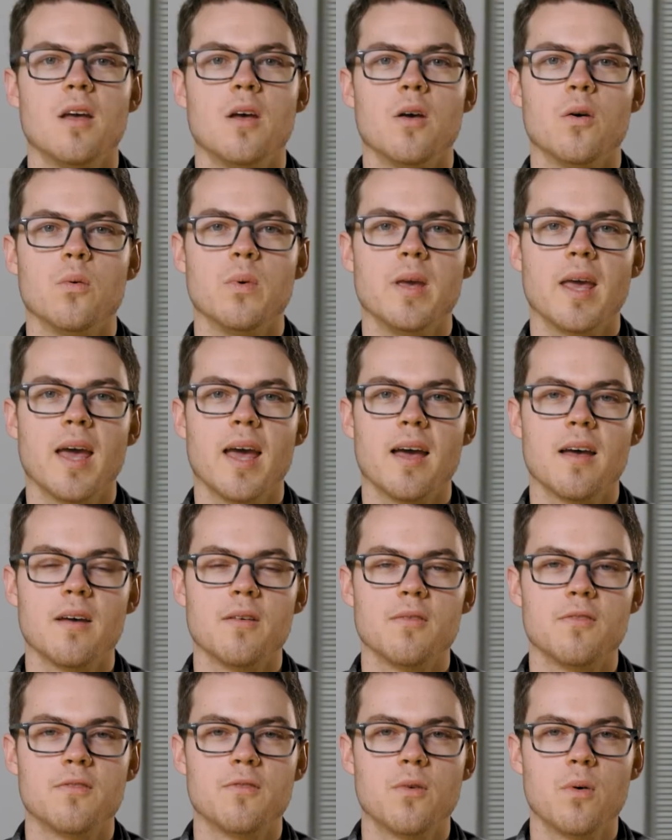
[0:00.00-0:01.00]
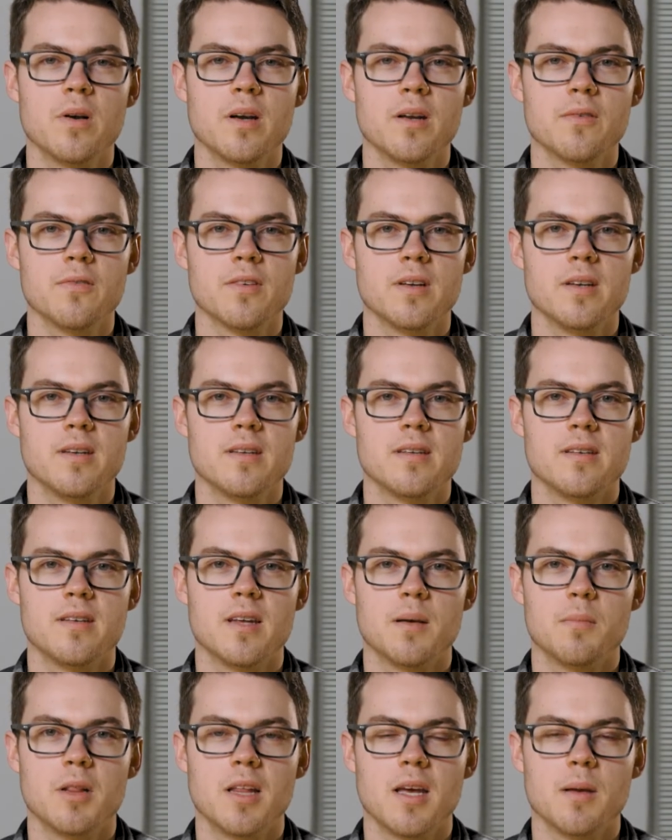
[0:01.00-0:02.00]
We have 4 different
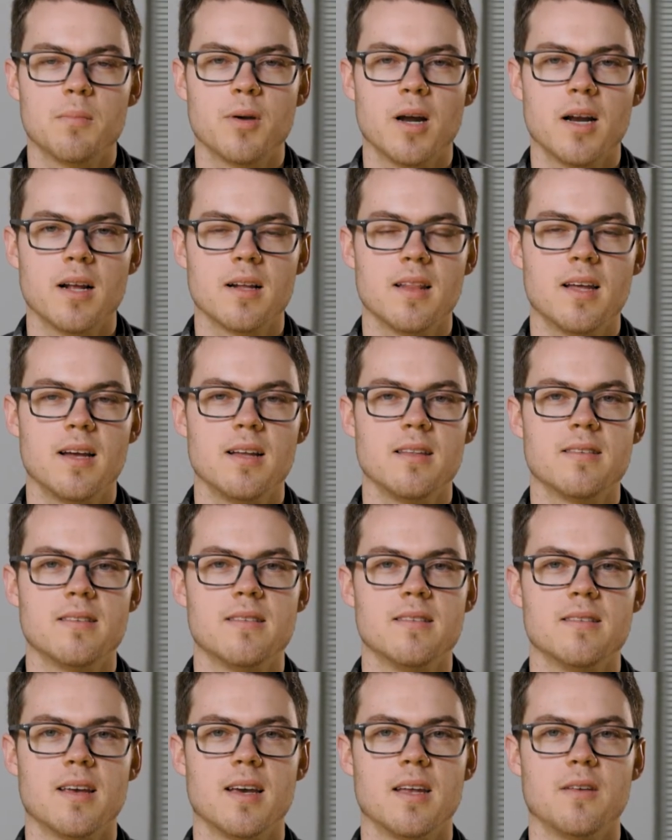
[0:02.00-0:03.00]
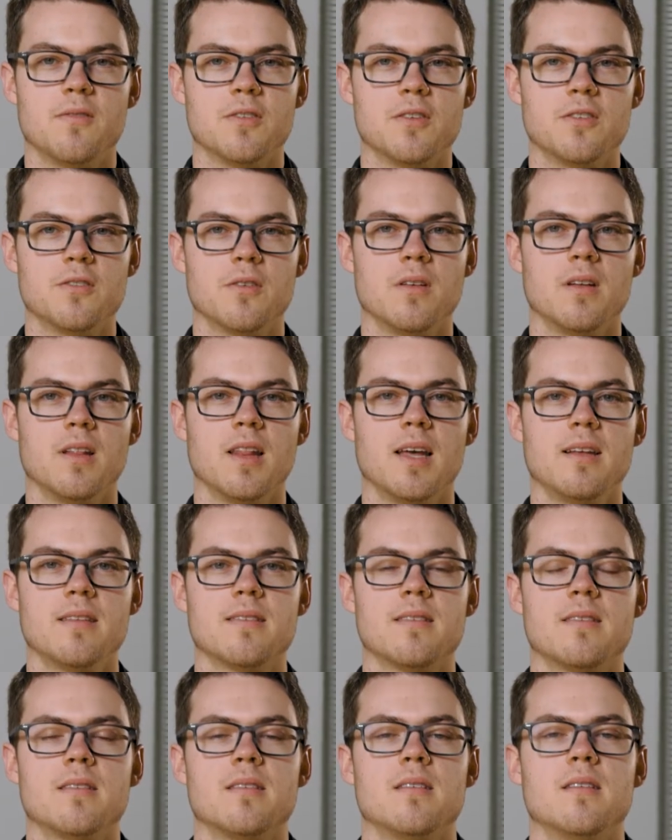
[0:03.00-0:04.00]
AA product lines designed for solar
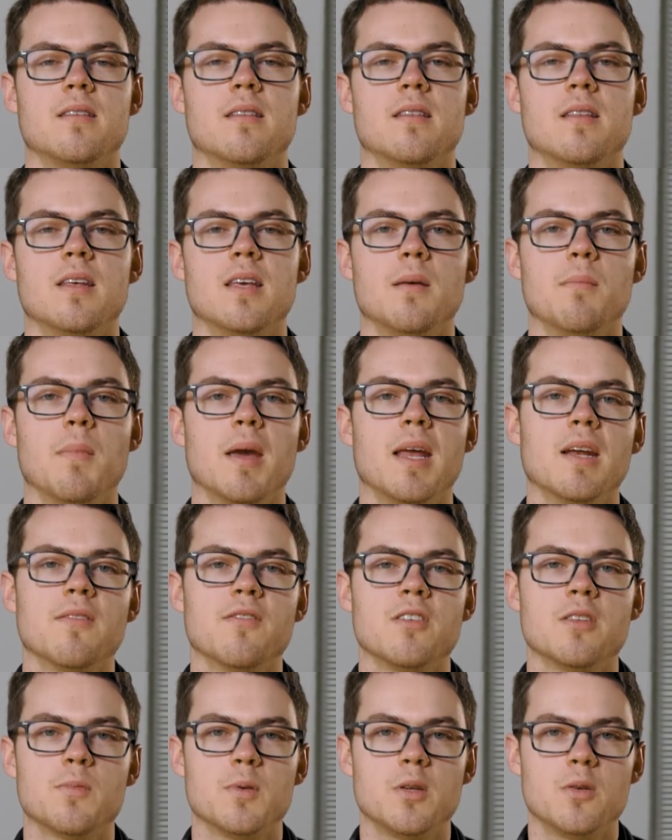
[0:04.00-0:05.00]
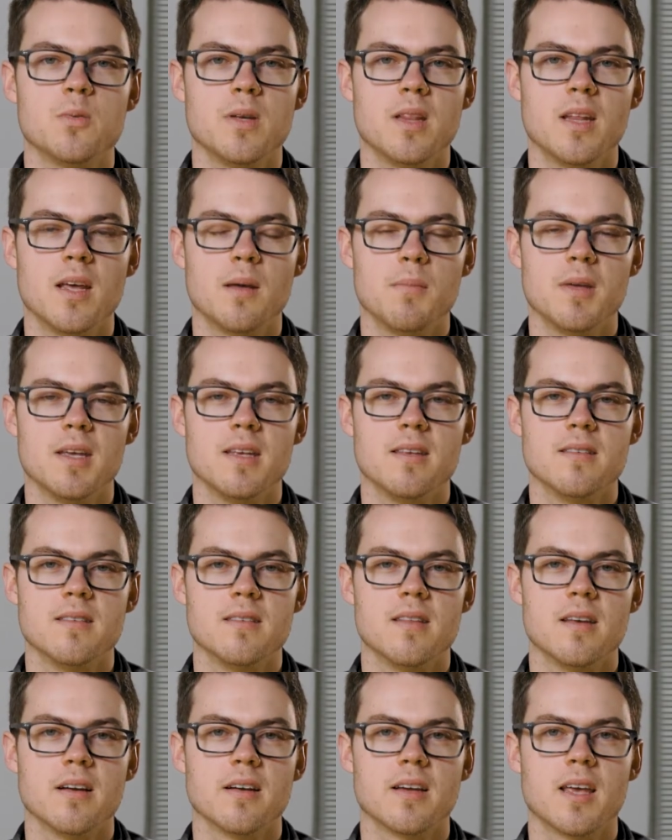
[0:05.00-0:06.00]
lights. The main difference between them
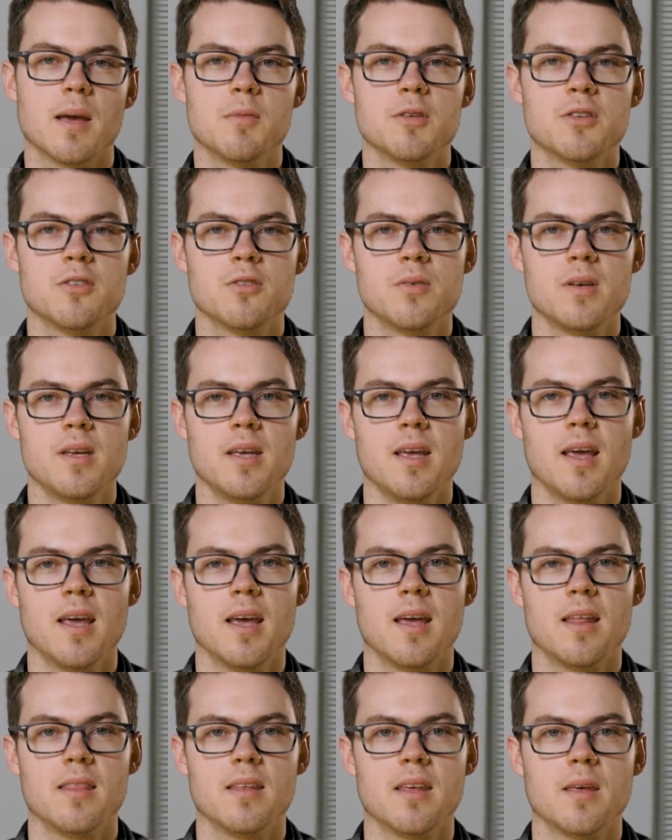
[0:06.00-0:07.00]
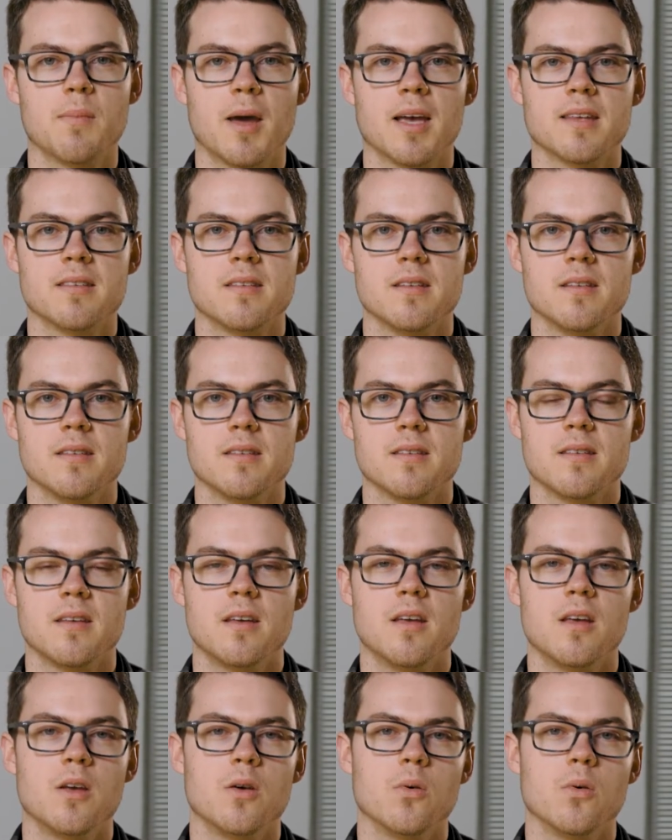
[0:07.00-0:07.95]
is their chemistry and the capacities.